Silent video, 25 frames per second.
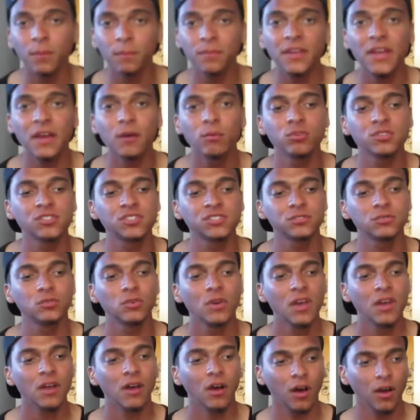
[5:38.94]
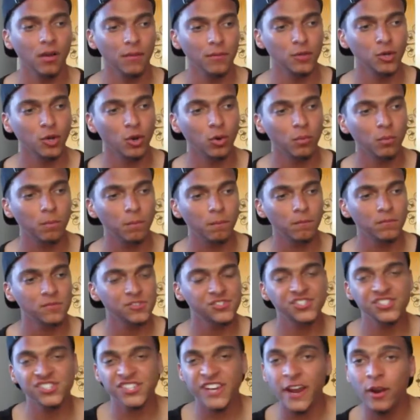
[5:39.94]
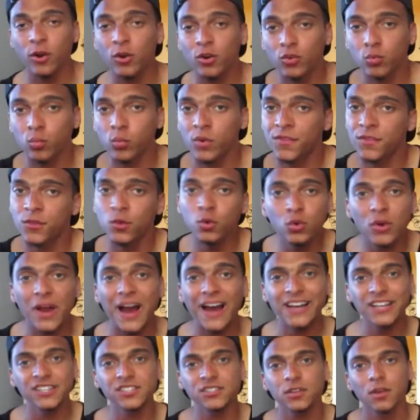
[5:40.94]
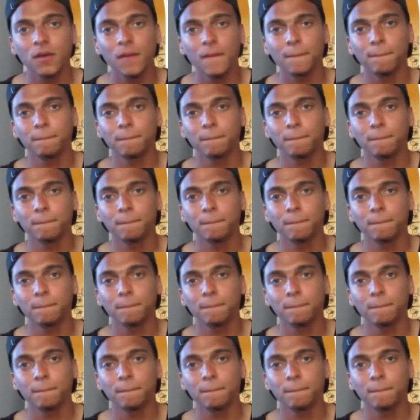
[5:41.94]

to be able to, you know, share with you guys